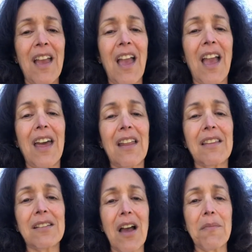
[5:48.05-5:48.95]
And at the
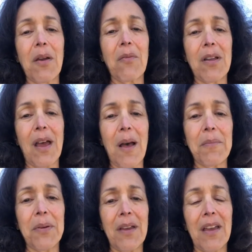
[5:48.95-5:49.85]
time I went
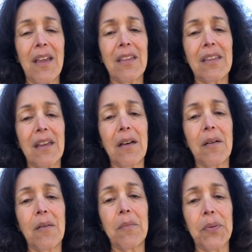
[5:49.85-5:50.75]
up, the
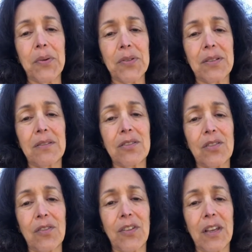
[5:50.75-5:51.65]
person
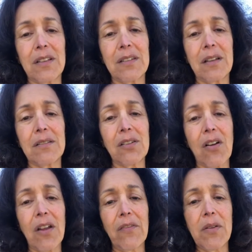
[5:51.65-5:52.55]
serving it said,
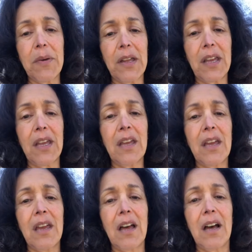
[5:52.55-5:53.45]
sorry everybody,
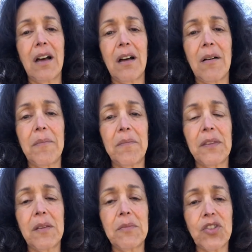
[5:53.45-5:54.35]

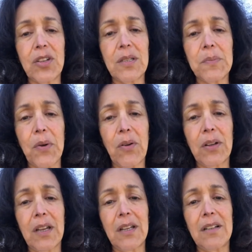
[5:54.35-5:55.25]
the machine's
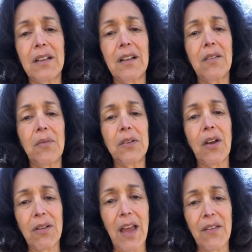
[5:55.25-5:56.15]
broken, we
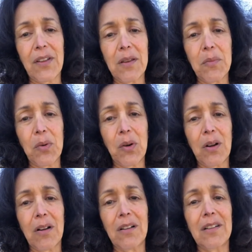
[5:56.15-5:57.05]
don't have any more,